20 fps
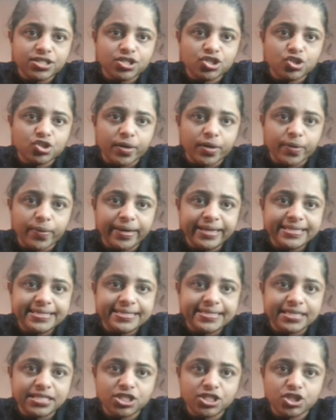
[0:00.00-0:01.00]
generally
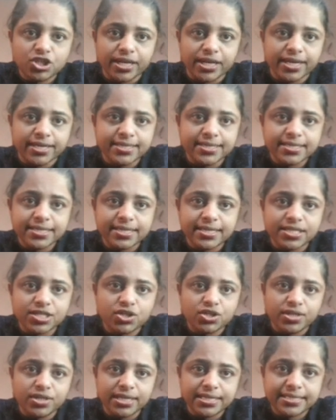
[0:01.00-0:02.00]
suggest. It's
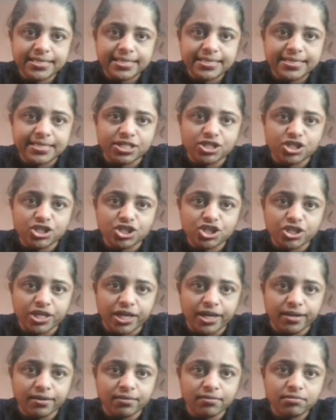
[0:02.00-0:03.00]
just a
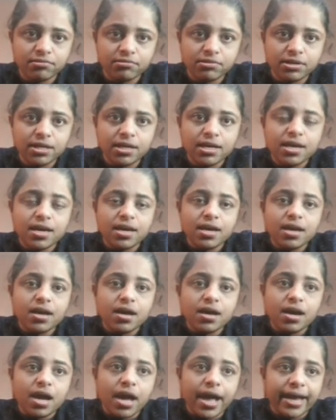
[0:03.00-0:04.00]
suggestion.
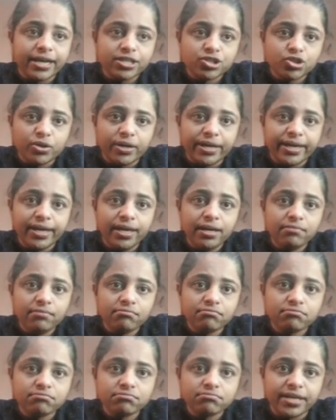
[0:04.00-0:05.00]
Actually,
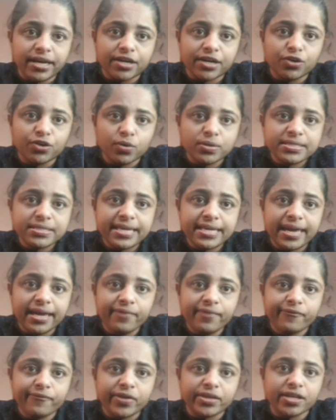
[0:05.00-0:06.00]
they are not
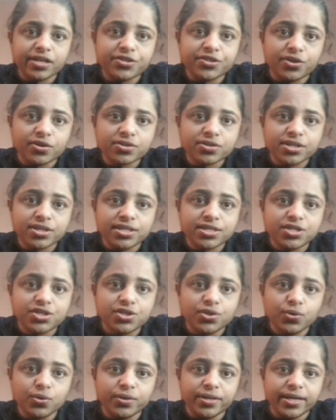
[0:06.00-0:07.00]
saying whether doctors
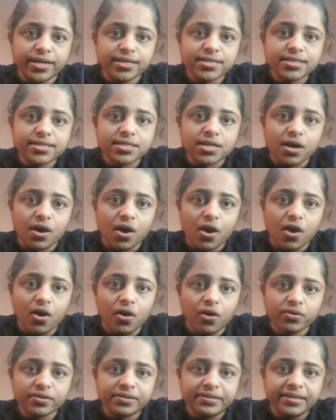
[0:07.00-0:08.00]
do this
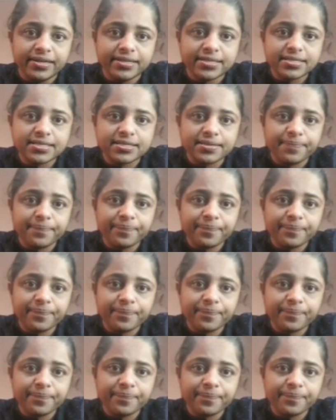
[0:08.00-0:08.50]
or this.